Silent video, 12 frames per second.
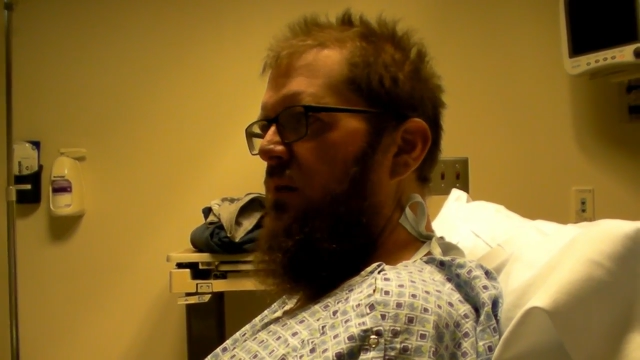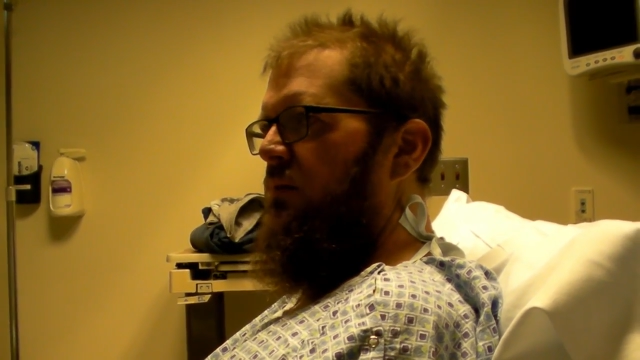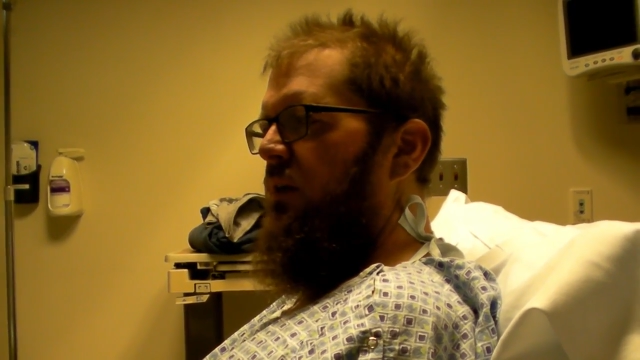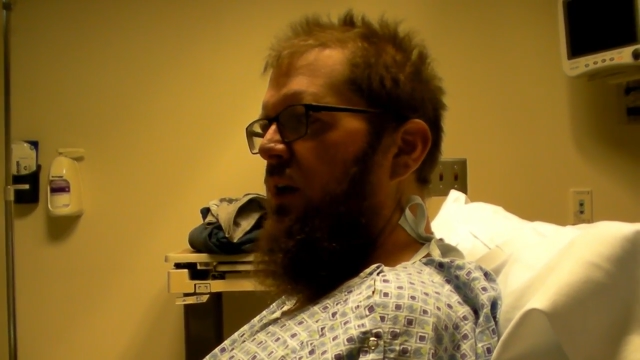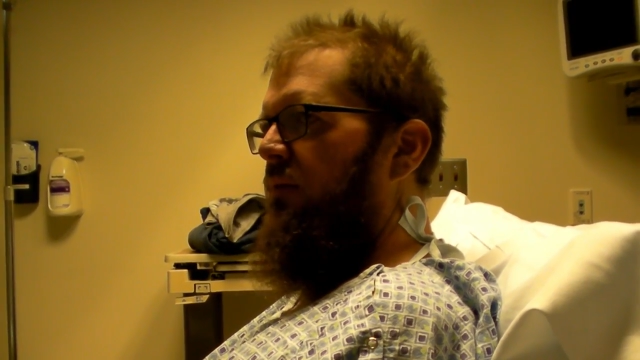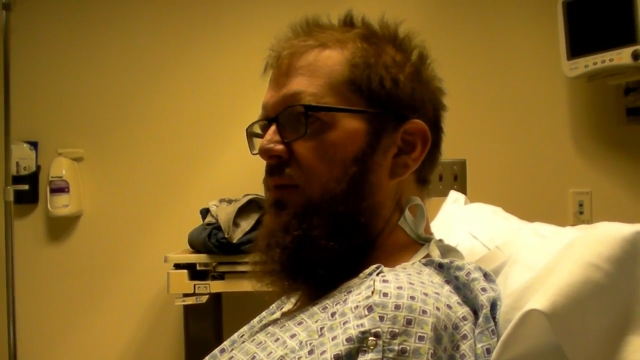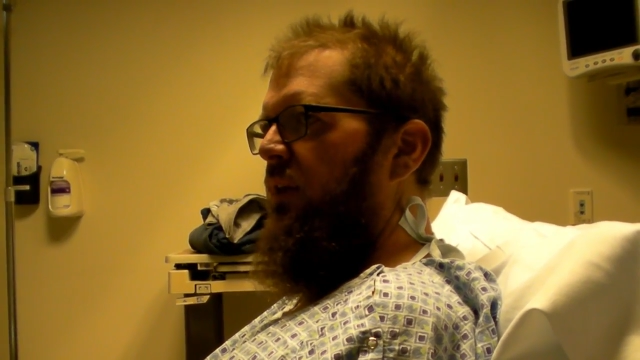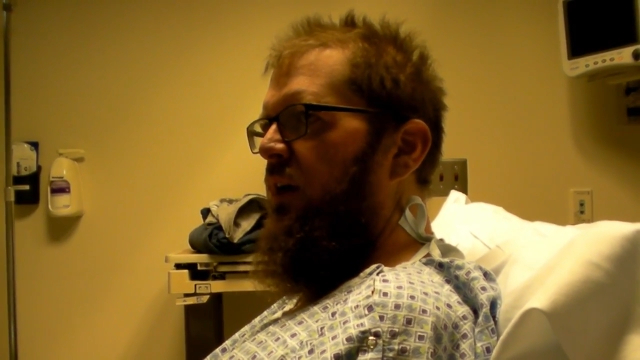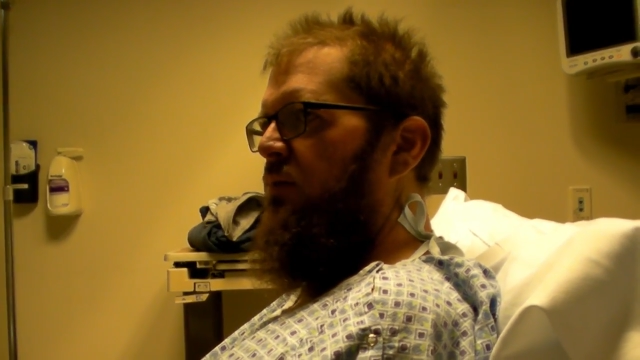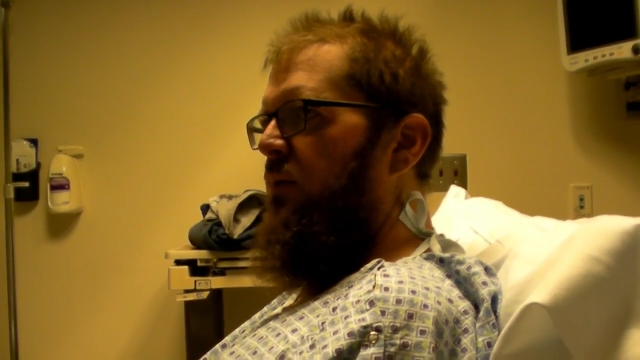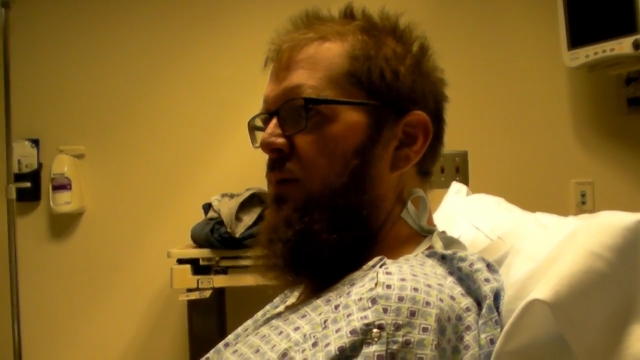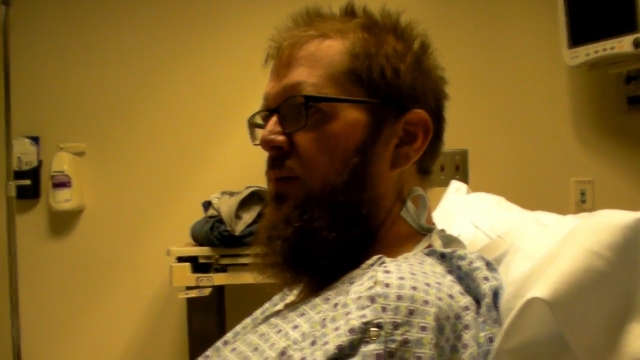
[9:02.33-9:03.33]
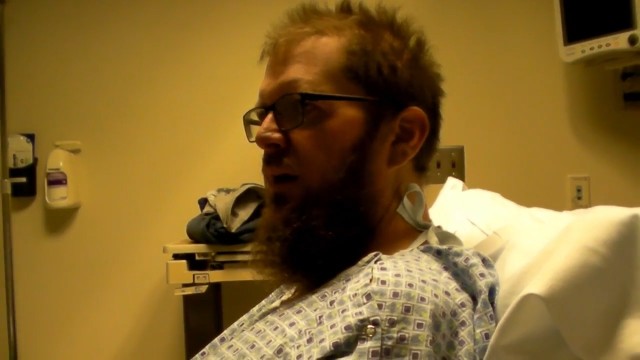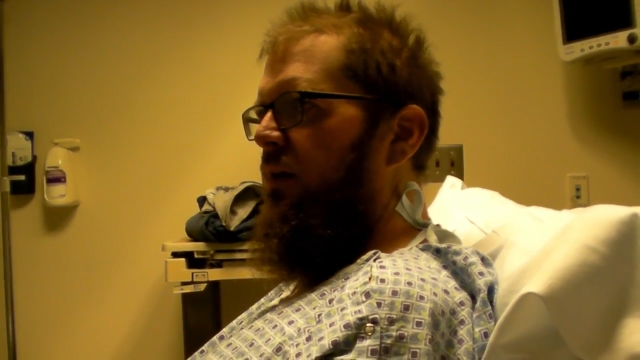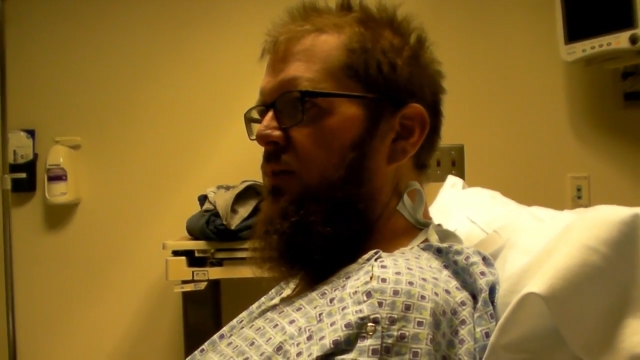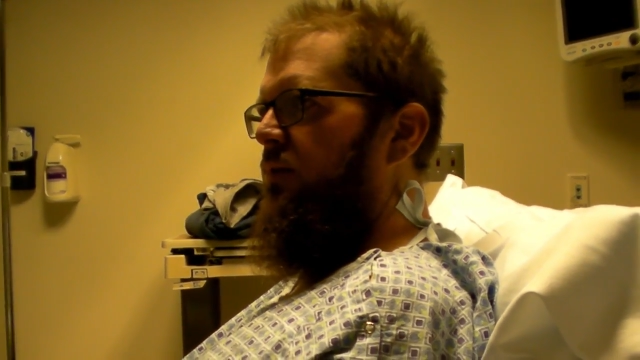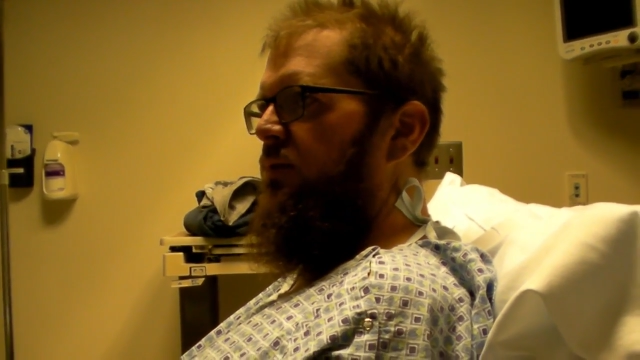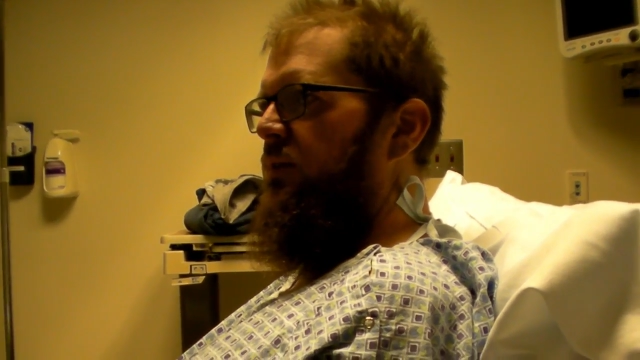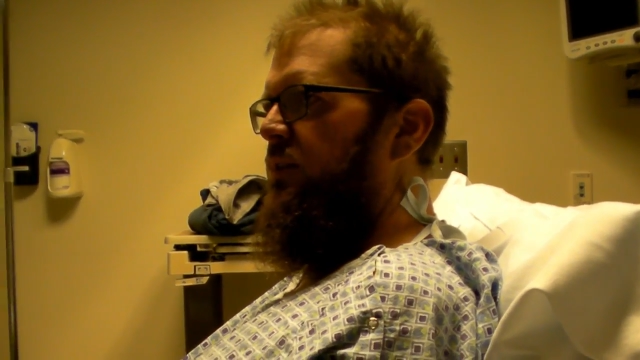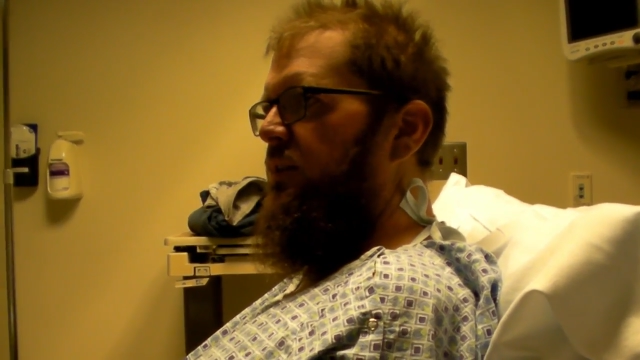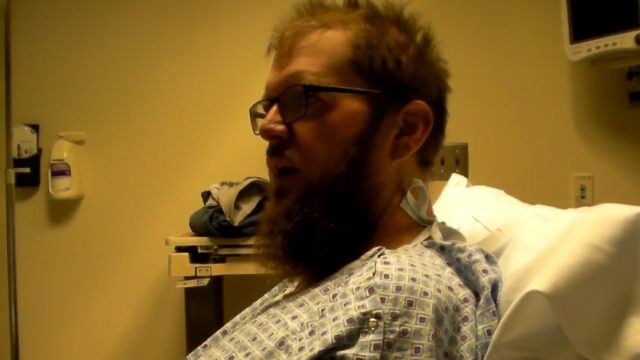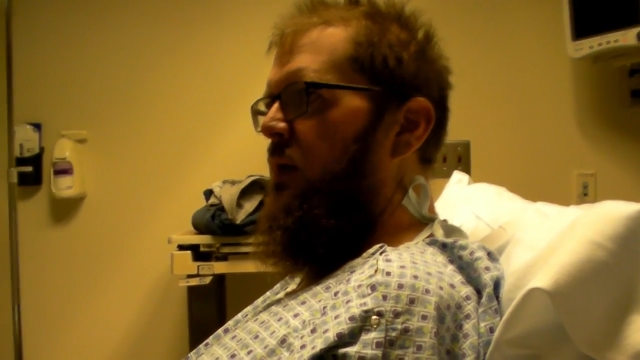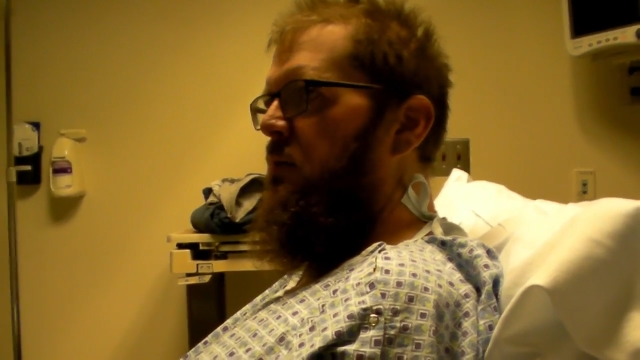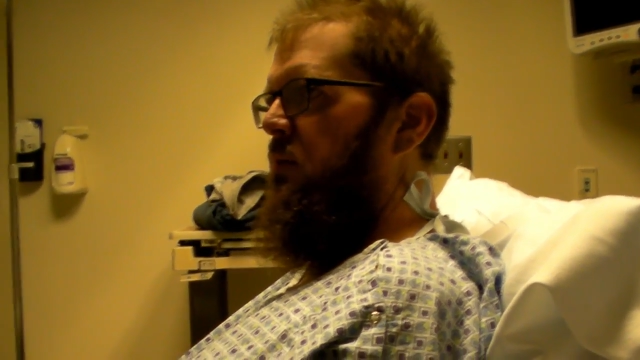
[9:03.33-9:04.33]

I'm going to have to lay on my back during this, I am